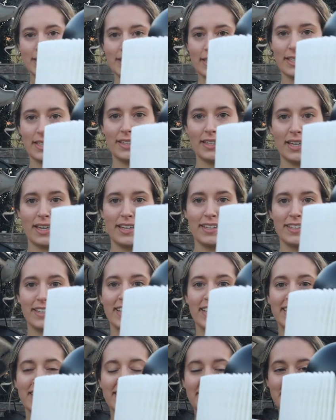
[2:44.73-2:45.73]
see
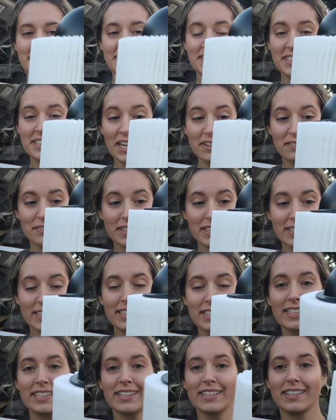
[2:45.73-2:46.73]
it
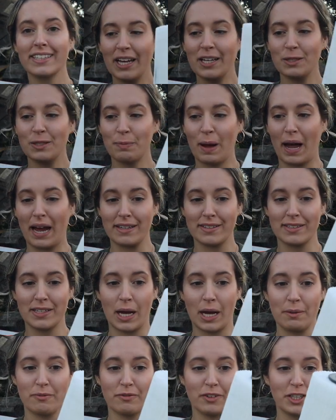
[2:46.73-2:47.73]
definitely is past
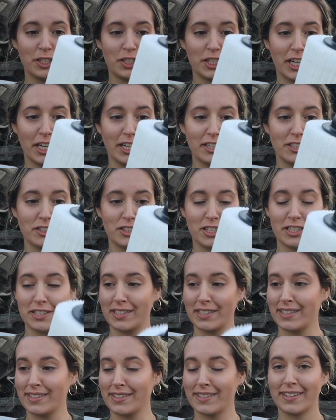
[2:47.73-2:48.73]
time for a change.
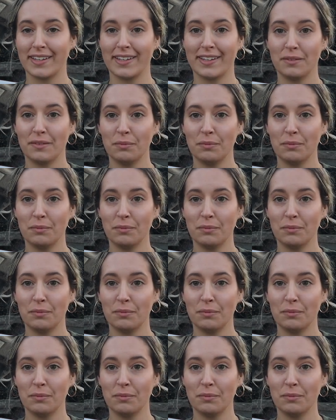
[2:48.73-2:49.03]
This is